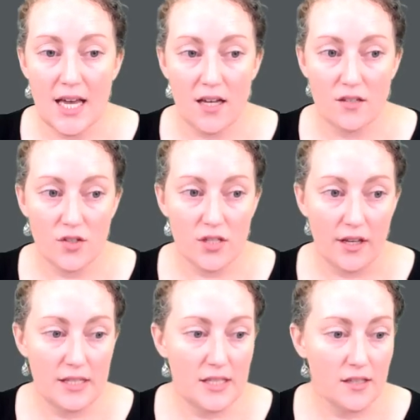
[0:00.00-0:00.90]

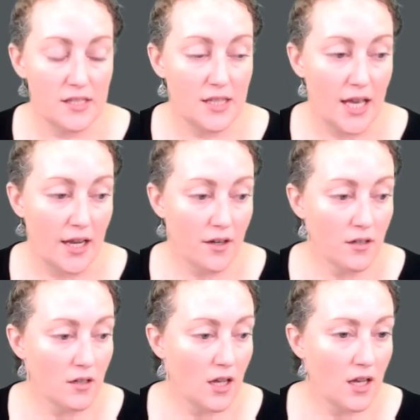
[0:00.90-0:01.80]
exercise that's there
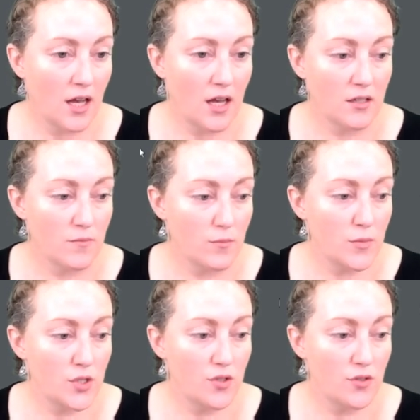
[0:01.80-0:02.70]

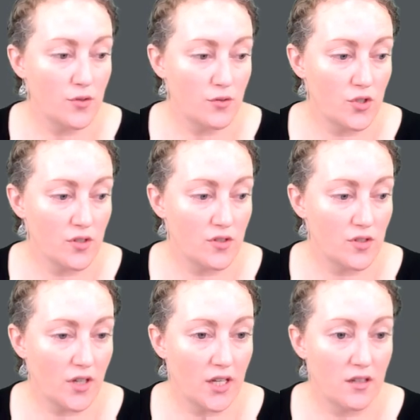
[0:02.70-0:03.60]
to just
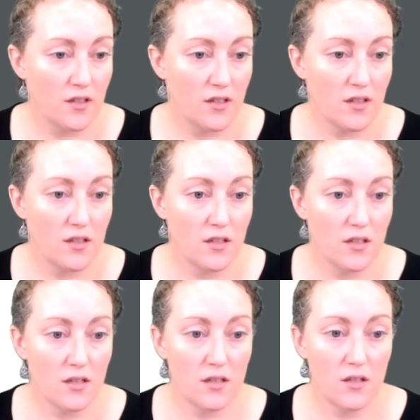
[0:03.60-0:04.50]
kind of
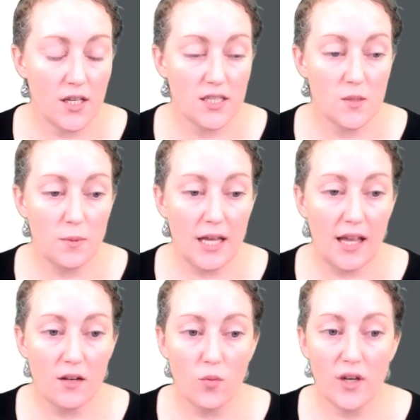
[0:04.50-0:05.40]

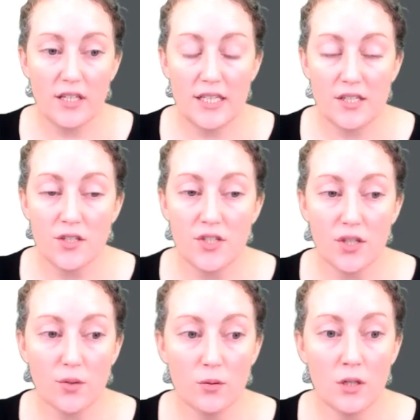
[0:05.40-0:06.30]
explain what you need to
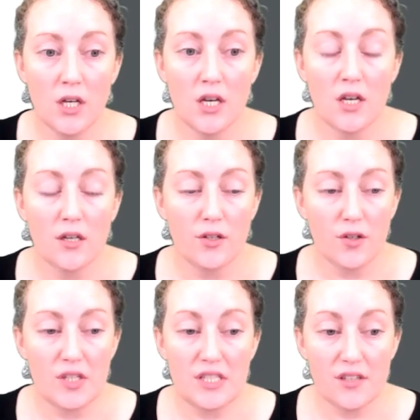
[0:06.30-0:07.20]
do. You're
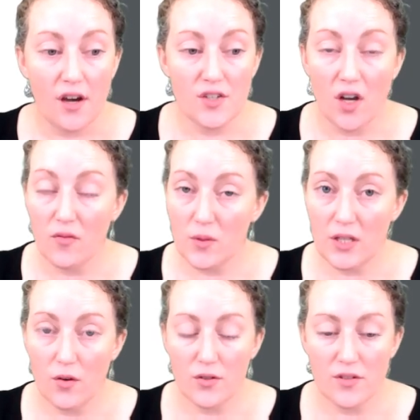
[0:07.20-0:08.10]
going to start off with the
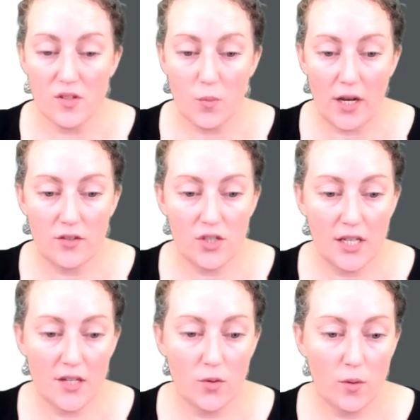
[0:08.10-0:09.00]
order
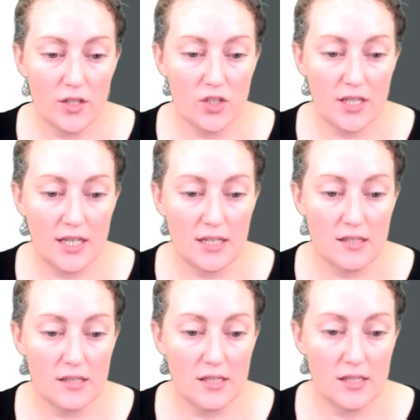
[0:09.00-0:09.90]
spreadsheet, which
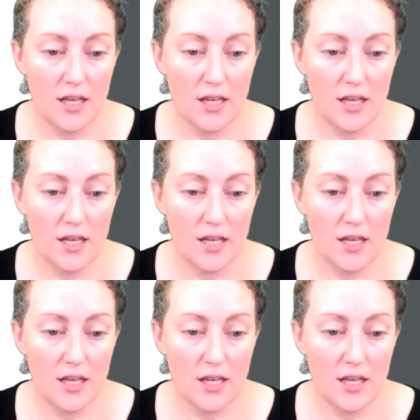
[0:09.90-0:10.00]
is